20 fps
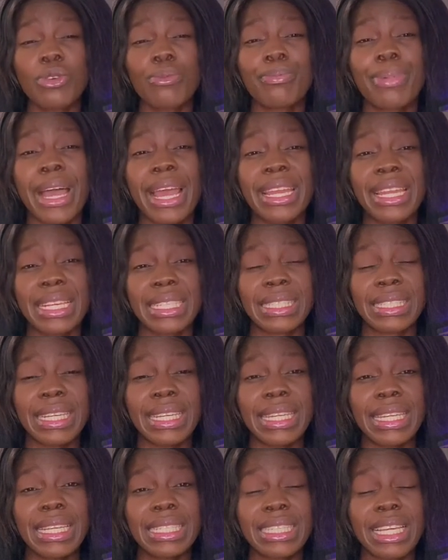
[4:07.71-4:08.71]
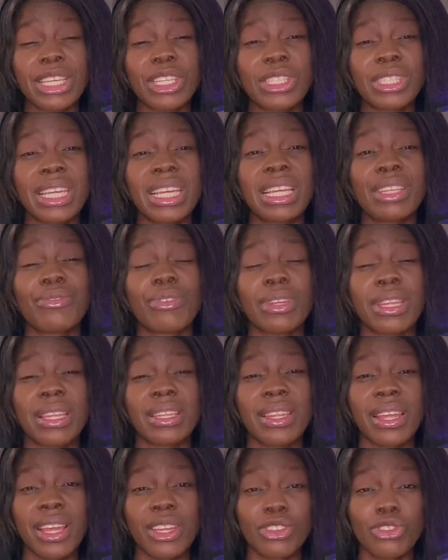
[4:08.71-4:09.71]
you buy the seedlings and you take it from
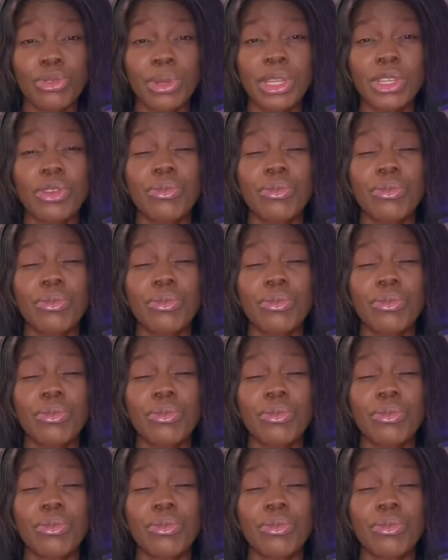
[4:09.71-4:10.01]
the nursery,